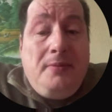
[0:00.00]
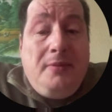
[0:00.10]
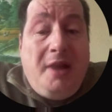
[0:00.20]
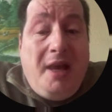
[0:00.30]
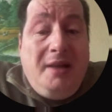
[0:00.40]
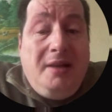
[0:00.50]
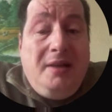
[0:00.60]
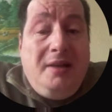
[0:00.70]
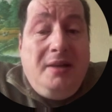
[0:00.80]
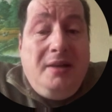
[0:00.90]
Then,
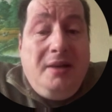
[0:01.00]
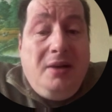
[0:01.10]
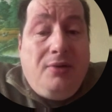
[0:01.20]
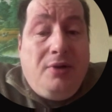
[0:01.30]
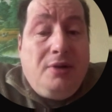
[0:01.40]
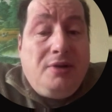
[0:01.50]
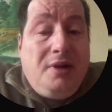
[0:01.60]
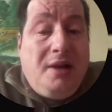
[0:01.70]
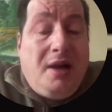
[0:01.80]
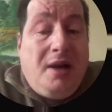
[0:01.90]
of course,
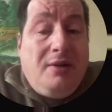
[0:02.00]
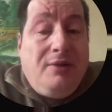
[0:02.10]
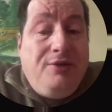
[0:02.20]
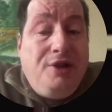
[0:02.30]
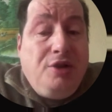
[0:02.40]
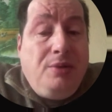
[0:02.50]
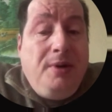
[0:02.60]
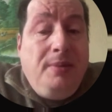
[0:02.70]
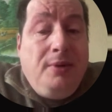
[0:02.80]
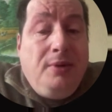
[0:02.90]
there are visual
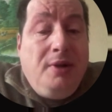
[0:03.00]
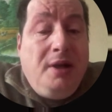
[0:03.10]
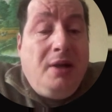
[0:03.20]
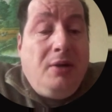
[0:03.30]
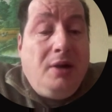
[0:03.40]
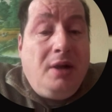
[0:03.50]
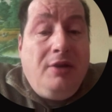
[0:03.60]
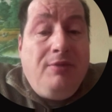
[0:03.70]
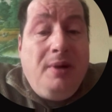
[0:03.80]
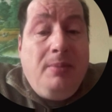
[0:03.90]
people, there are
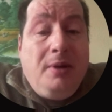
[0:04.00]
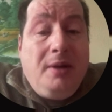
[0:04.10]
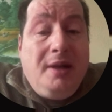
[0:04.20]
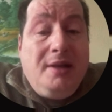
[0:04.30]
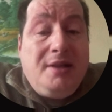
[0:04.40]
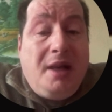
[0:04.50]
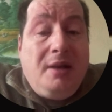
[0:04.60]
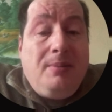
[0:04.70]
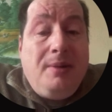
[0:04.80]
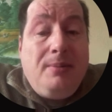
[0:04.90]
auditive people, and
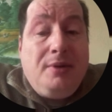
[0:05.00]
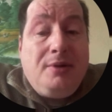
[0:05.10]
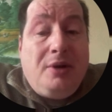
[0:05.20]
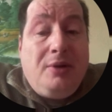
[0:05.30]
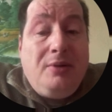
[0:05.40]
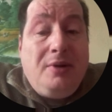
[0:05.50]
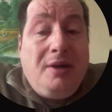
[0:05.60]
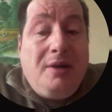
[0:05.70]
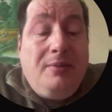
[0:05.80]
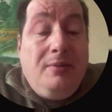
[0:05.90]
kinesthetic people. So
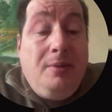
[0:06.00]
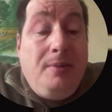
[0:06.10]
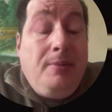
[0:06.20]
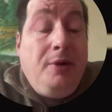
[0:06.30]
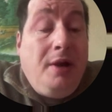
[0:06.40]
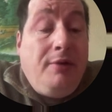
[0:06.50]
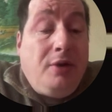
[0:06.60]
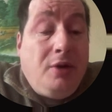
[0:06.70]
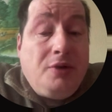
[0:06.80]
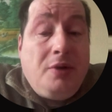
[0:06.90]
the people you have
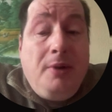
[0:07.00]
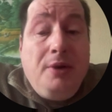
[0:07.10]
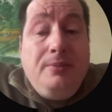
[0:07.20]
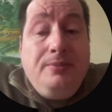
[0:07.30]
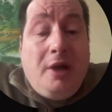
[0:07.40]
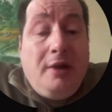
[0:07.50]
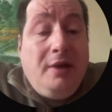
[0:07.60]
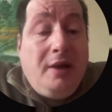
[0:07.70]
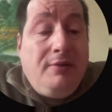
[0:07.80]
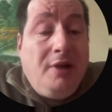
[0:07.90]
across from you, I
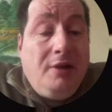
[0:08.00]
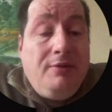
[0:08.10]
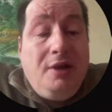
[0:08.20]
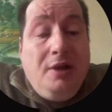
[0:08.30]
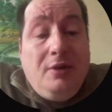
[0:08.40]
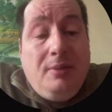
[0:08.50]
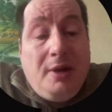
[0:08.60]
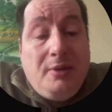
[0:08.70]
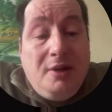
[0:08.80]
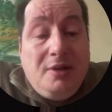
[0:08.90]
think I've done a video
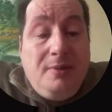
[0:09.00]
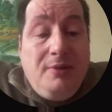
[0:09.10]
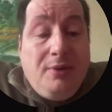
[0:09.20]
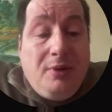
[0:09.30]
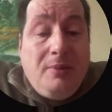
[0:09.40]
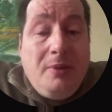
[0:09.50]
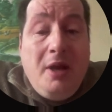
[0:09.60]
about this before.